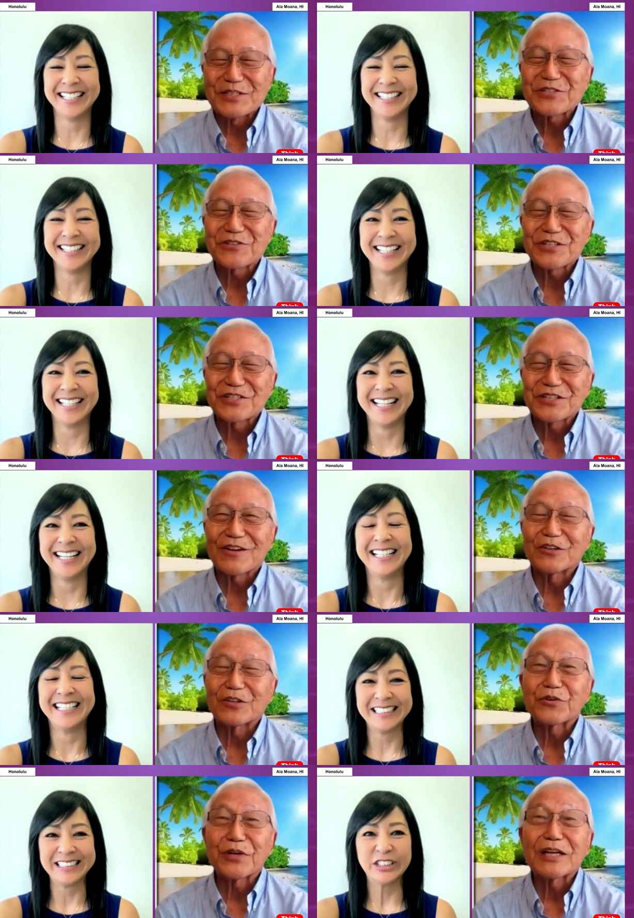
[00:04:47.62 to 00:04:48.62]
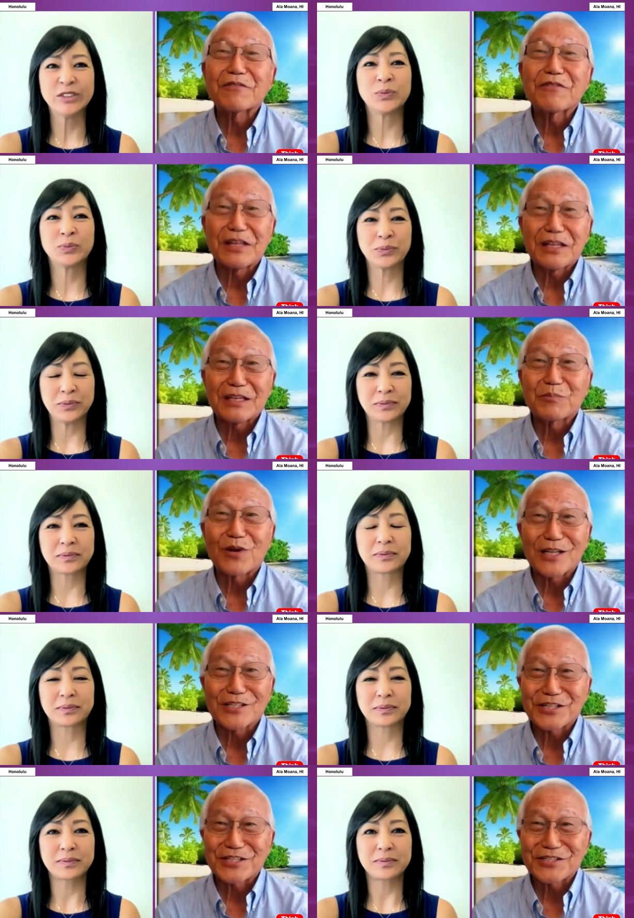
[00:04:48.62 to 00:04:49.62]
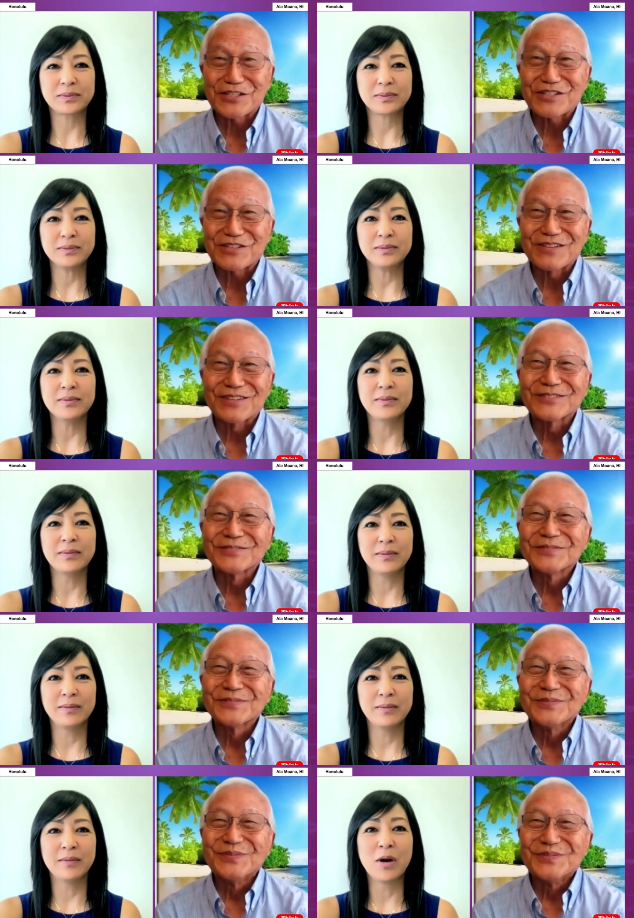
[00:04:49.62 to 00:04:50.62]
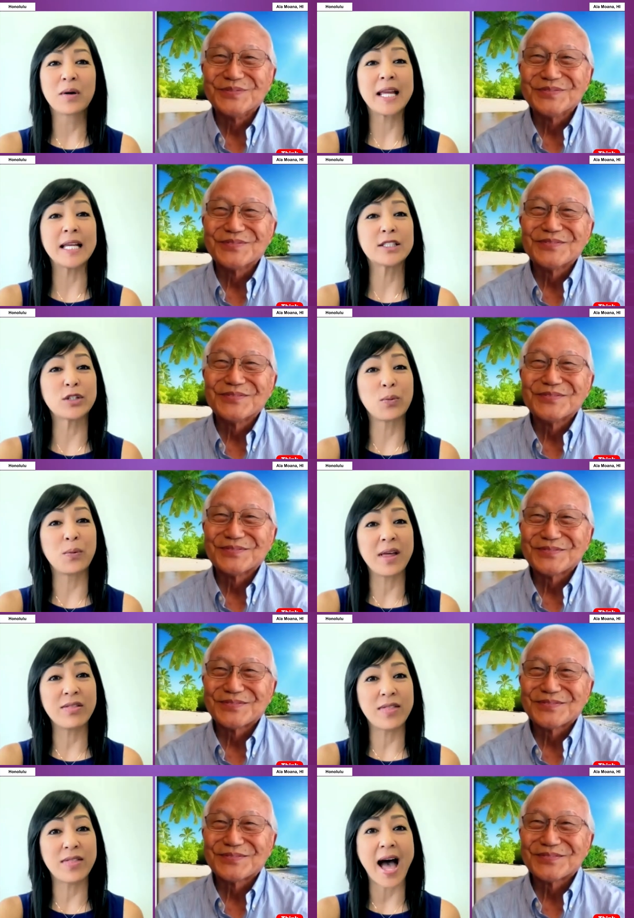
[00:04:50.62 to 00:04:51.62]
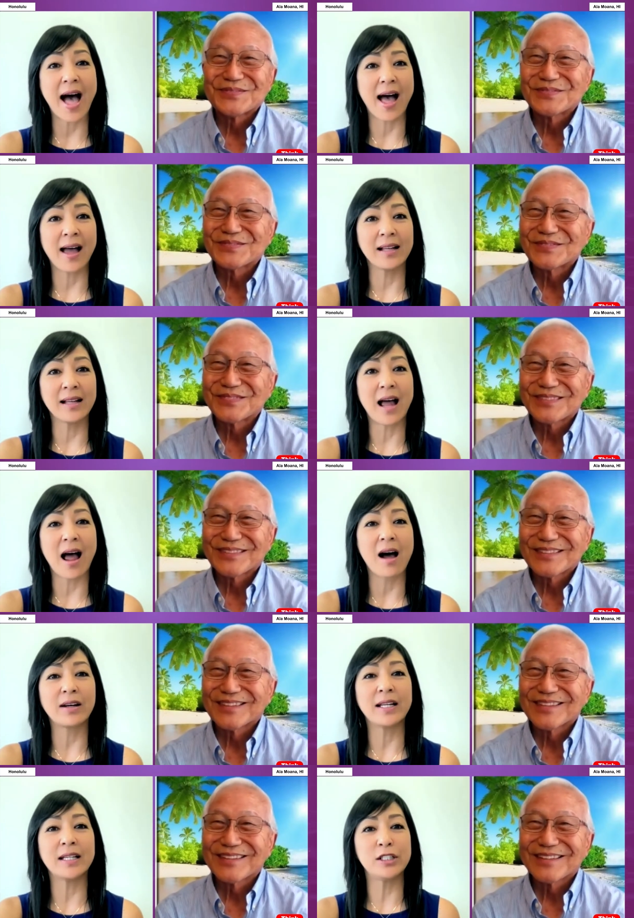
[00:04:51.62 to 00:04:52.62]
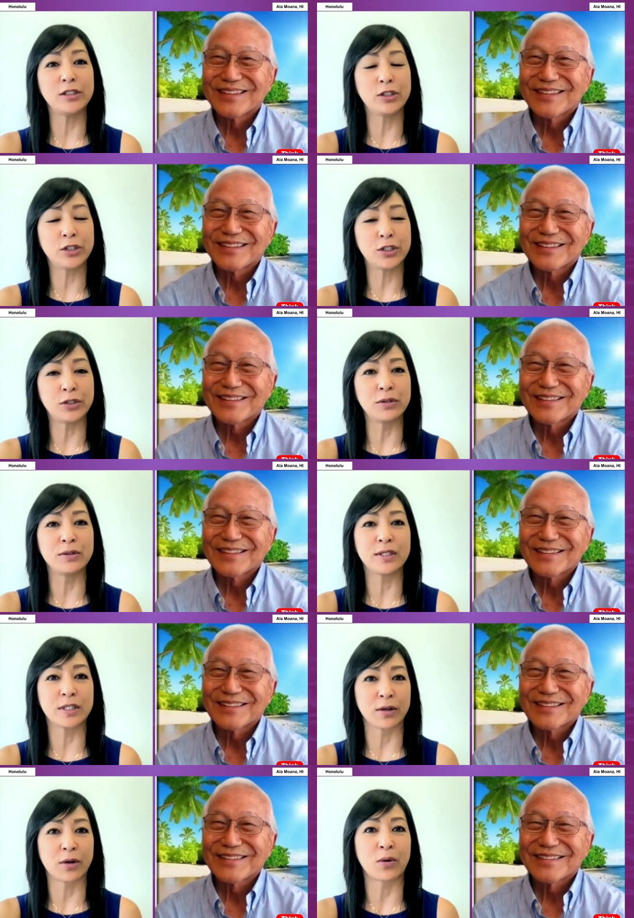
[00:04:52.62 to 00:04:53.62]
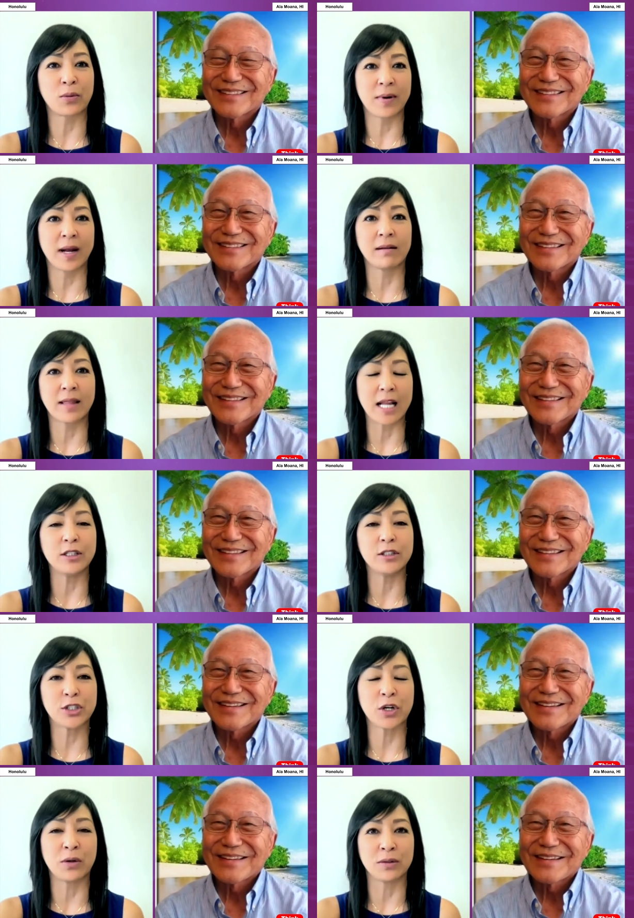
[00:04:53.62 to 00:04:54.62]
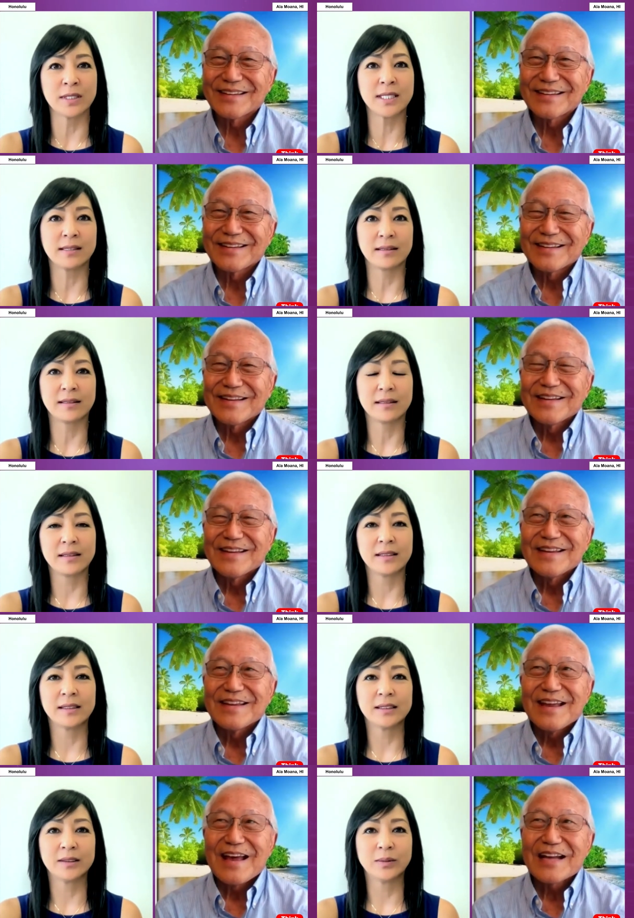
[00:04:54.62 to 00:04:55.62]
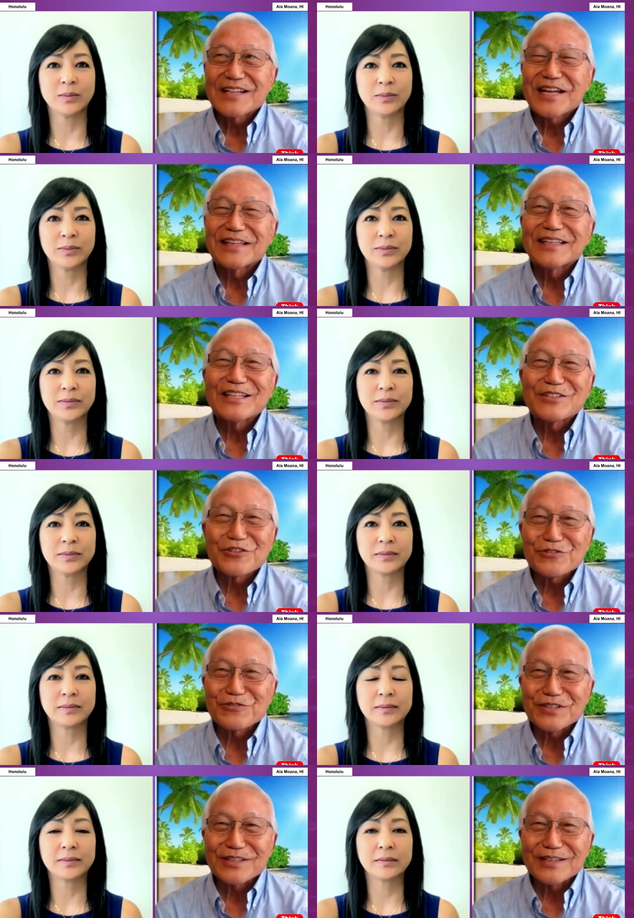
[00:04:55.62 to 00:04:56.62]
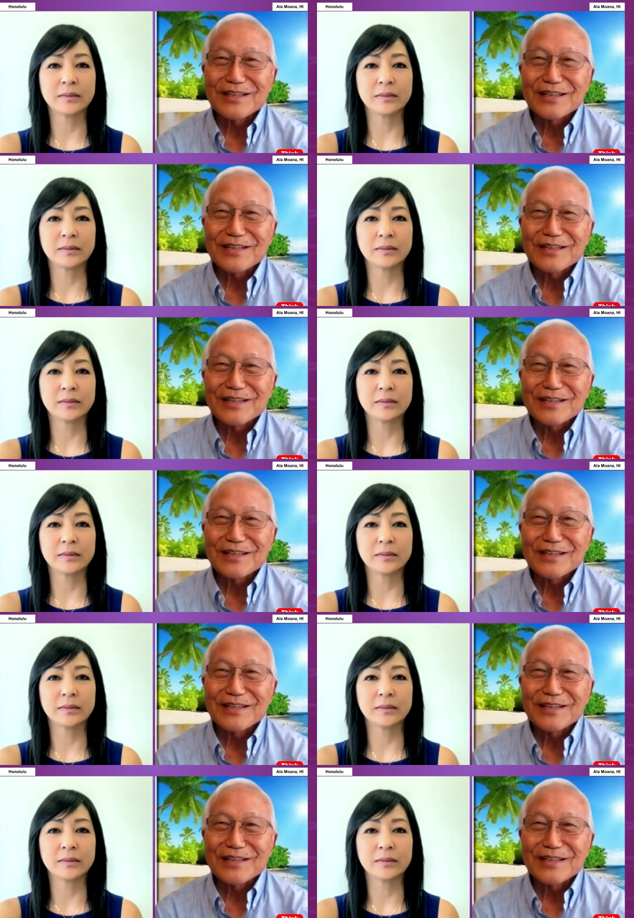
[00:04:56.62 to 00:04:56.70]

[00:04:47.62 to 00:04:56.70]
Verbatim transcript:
Speaker 1: administration on creative thinking processes.
Speaker 2: Okay, so with that, how did you choose the career that you chose?
Speaker 1: actually, I didn't choose